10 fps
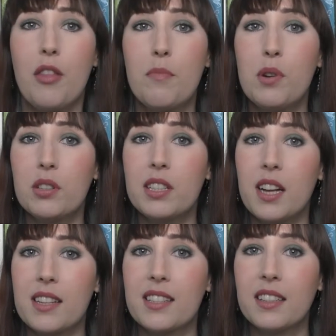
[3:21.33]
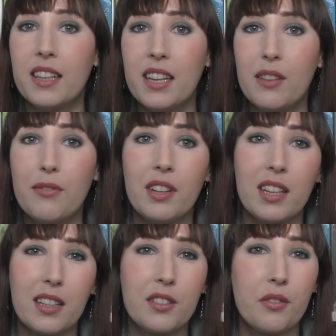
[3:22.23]
The book does leave a
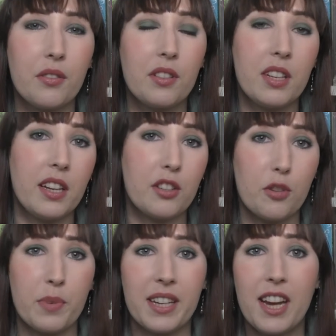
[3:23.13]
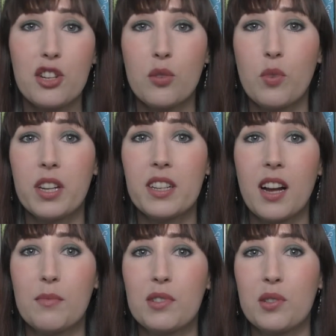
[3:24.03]
little to the interpretation when it
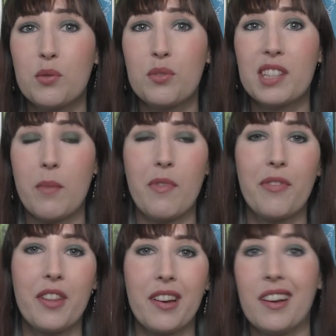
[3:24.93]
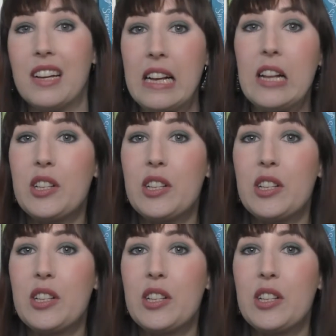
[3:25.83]
comes to some of the